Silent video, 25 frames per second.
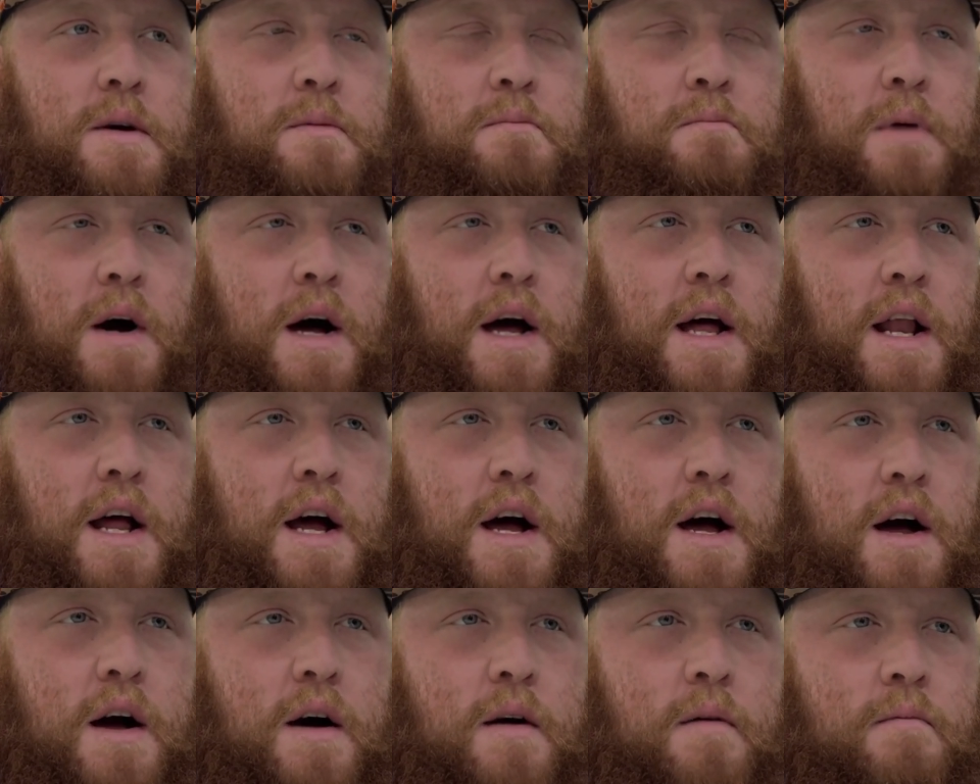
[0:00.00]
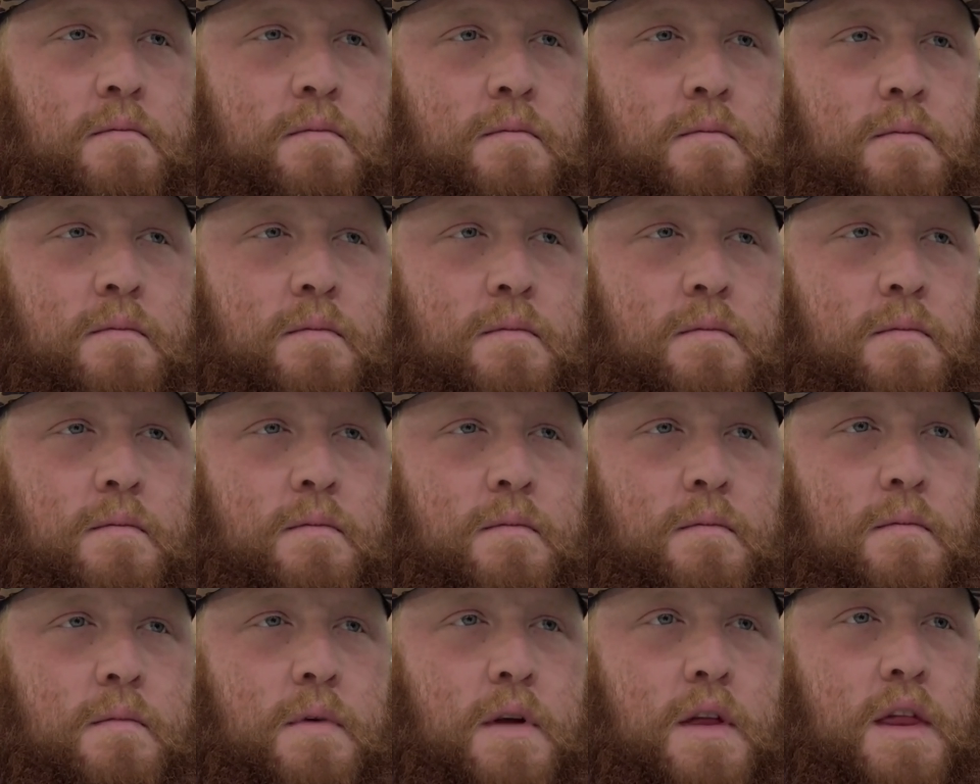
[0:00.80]
But I
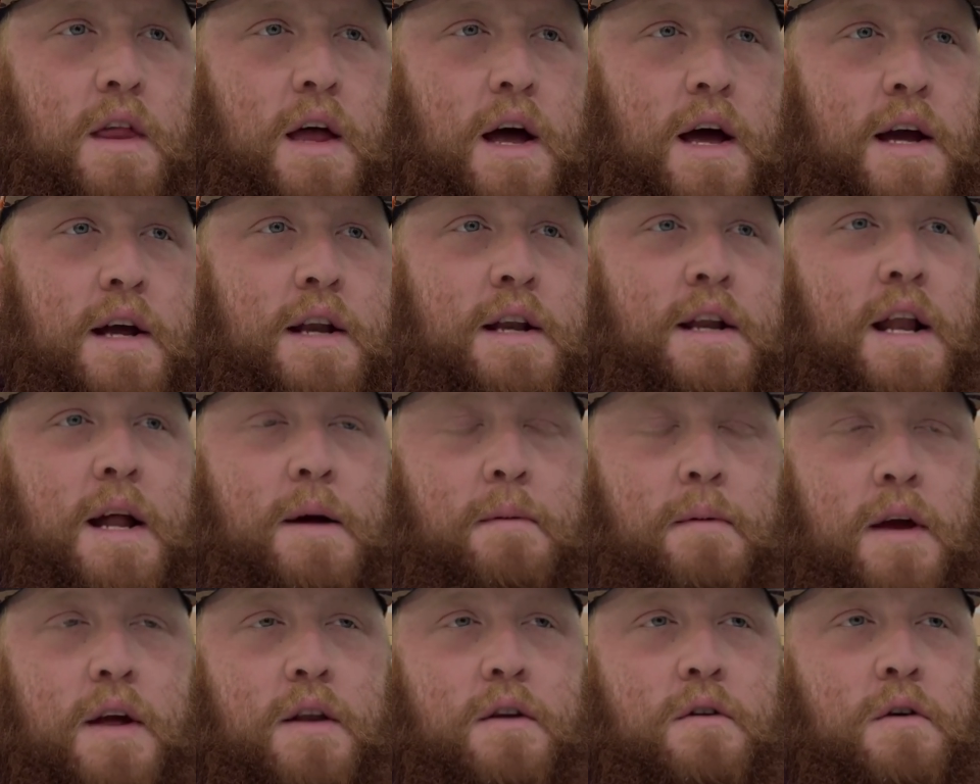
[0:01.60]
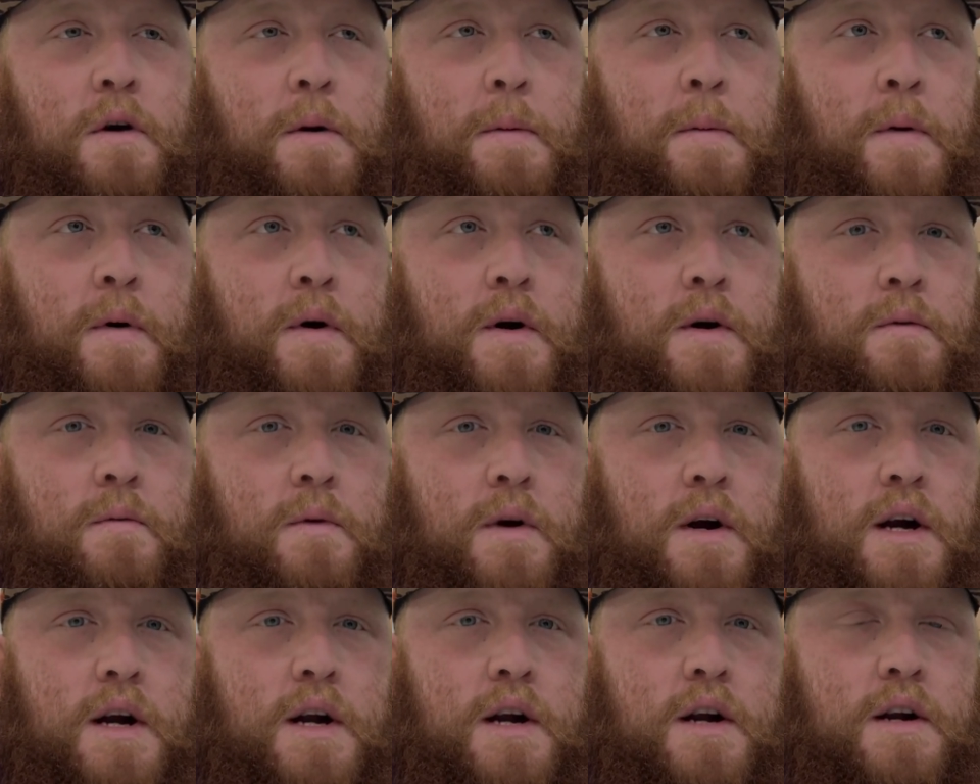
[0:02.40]
ended up getting to a point
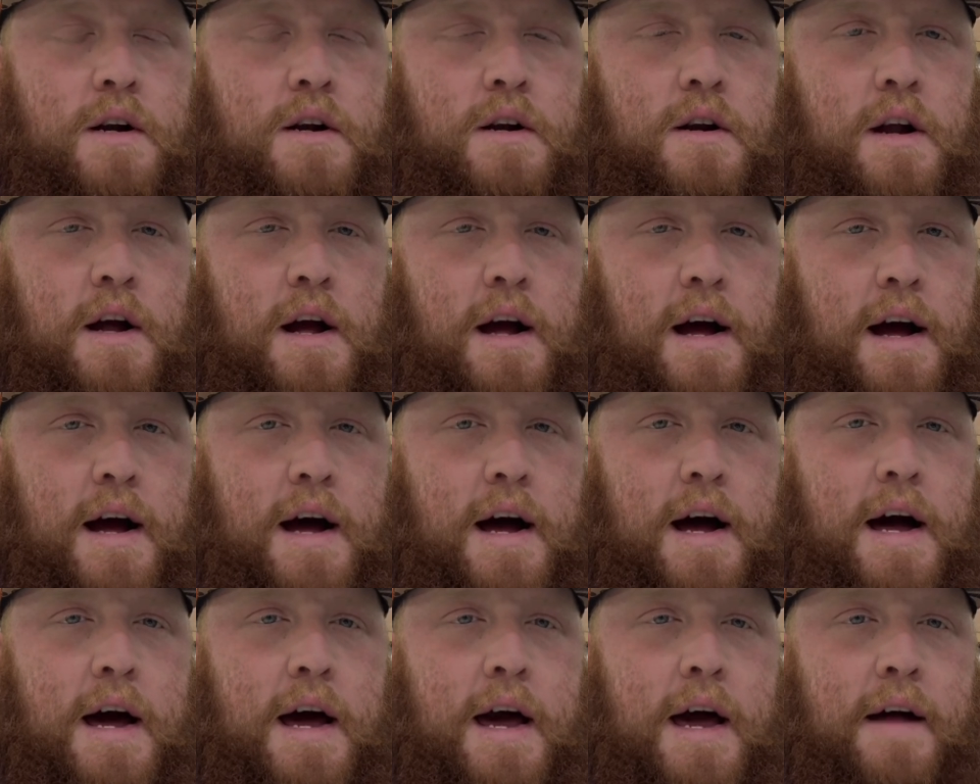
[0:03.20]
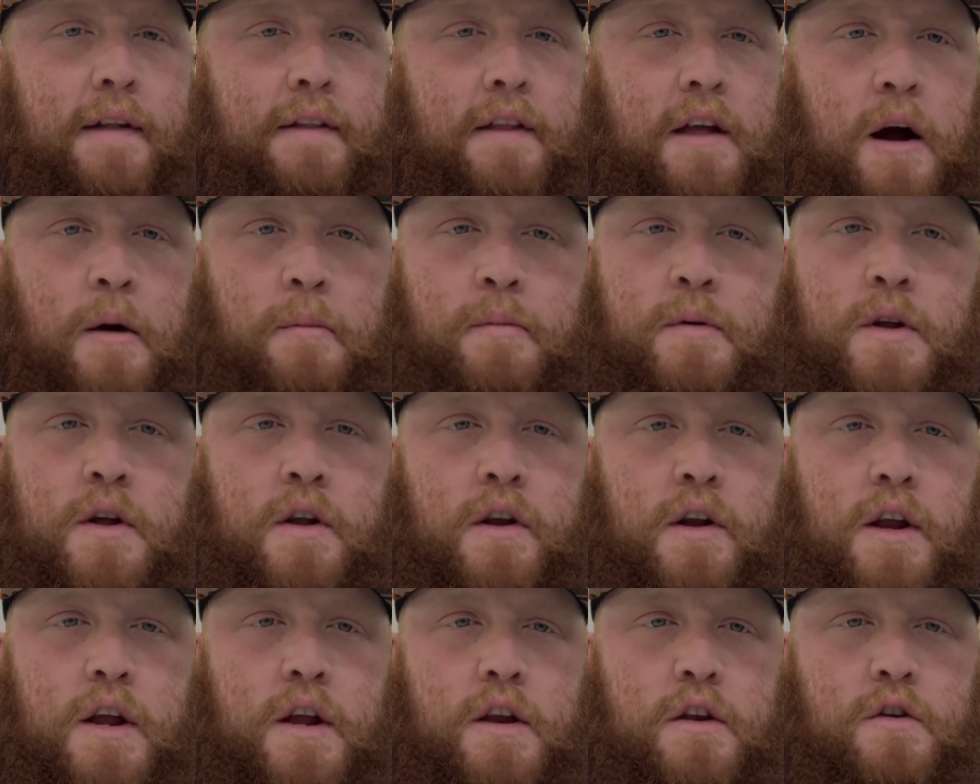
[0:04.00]
where I had the
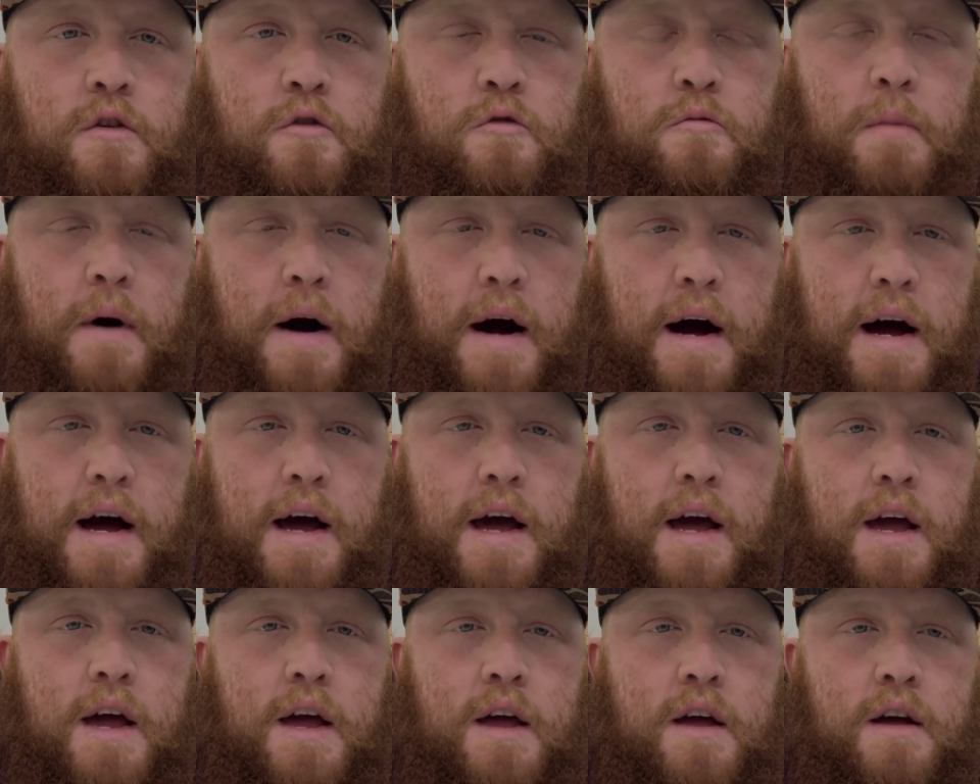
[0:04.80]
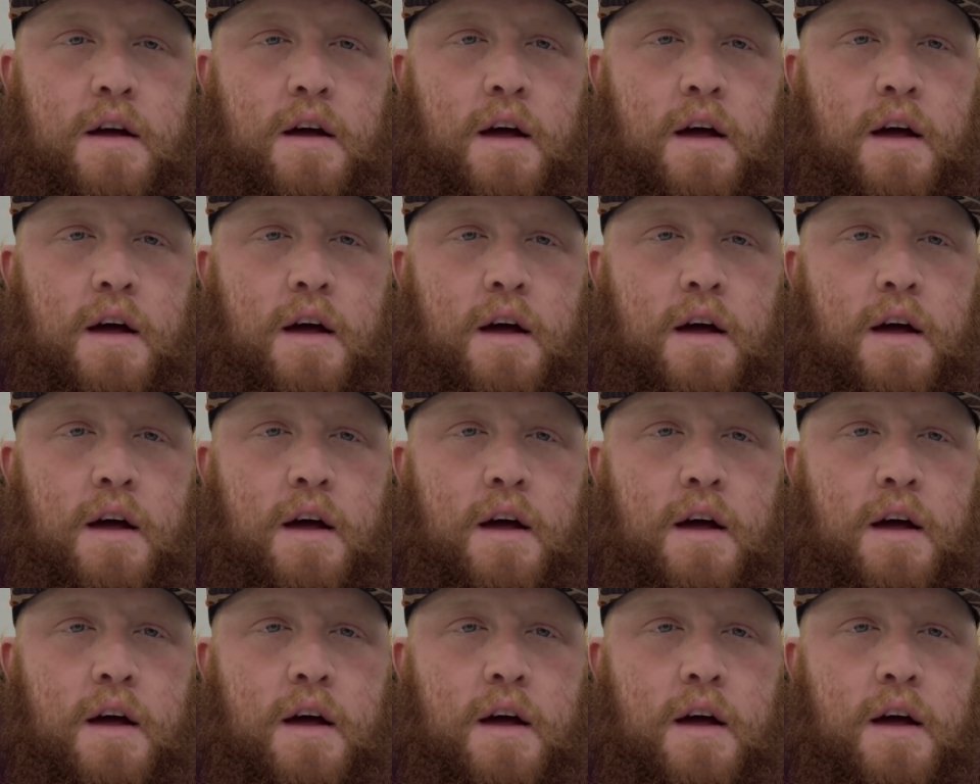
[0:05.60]
opportunity to buy